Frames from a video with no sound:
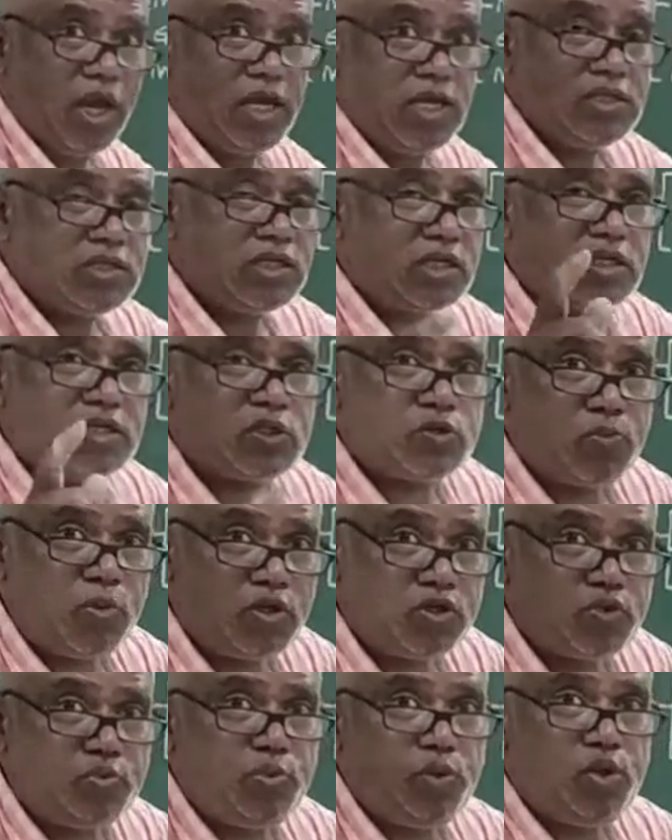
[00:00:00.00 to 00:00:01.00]
is
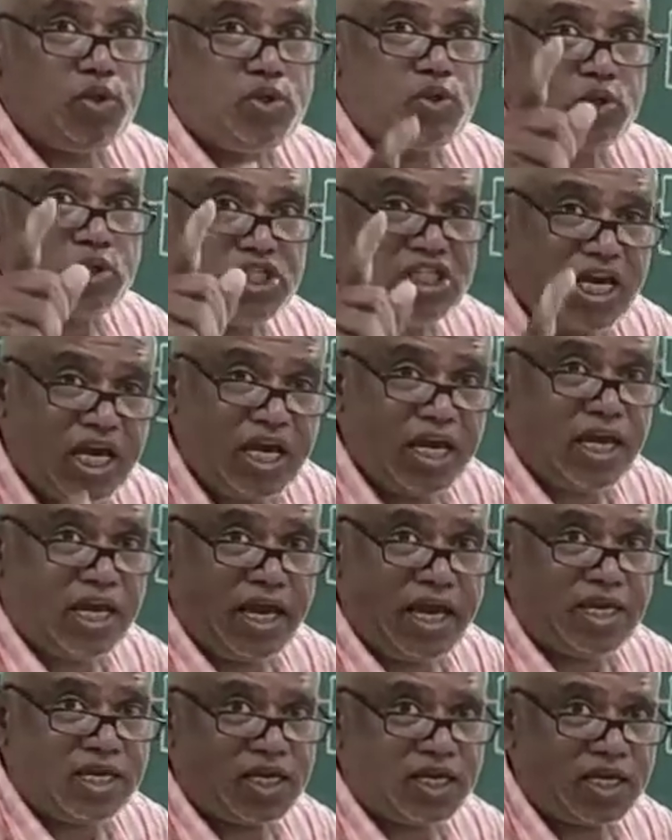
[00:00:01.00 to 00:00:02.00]
responsible to
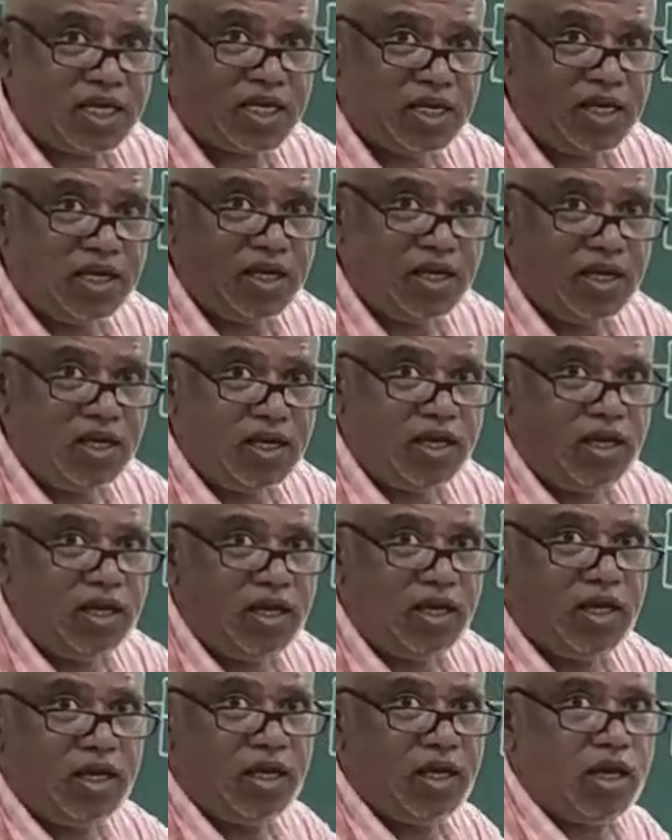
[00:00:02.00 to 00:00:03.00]
take
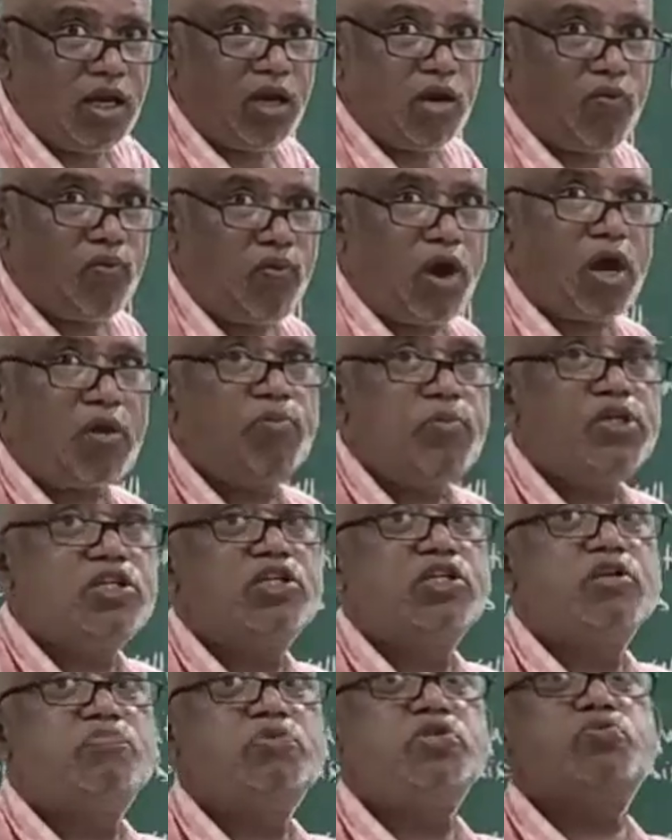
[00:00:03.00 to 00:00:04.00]

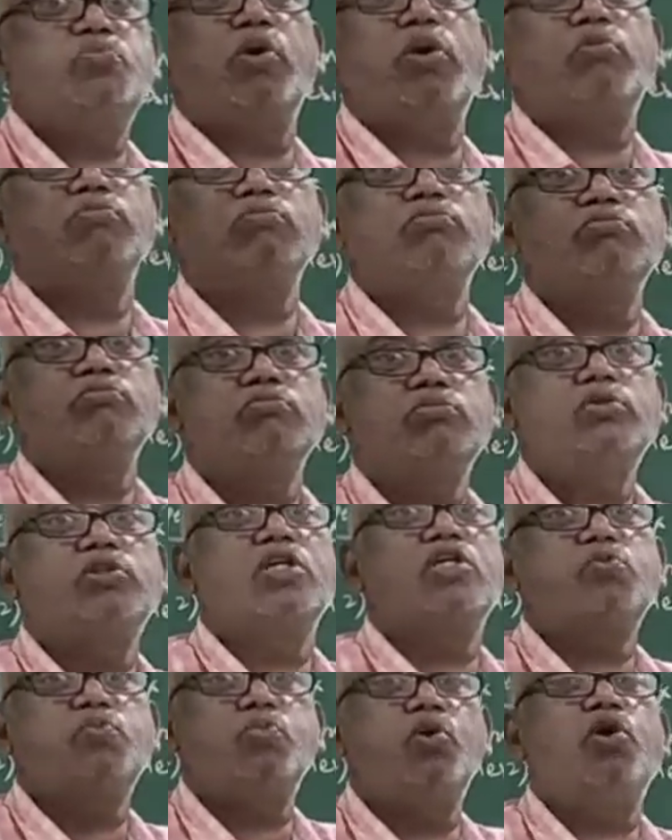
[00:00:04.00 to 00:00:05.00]
formation of the sperm. The
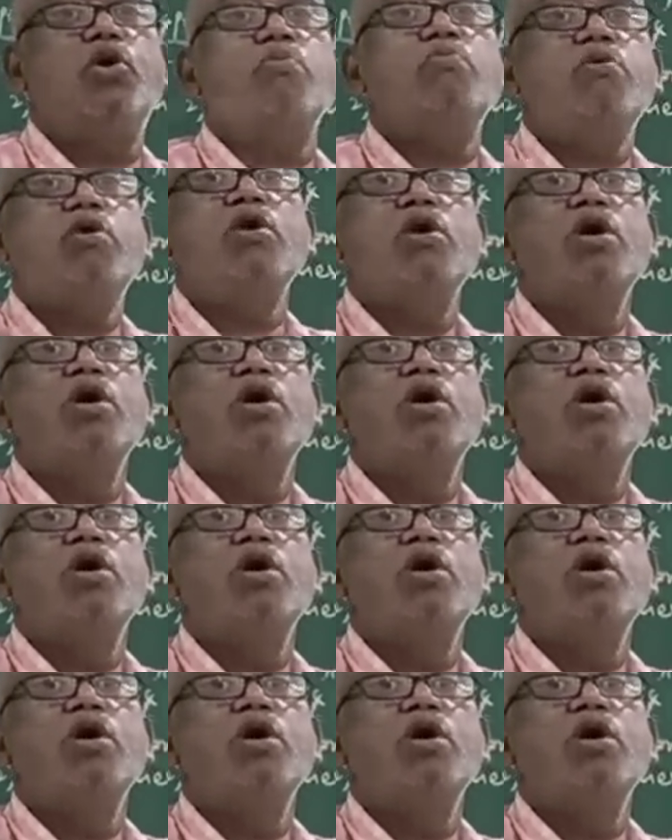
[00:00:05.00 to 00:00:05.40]
sperm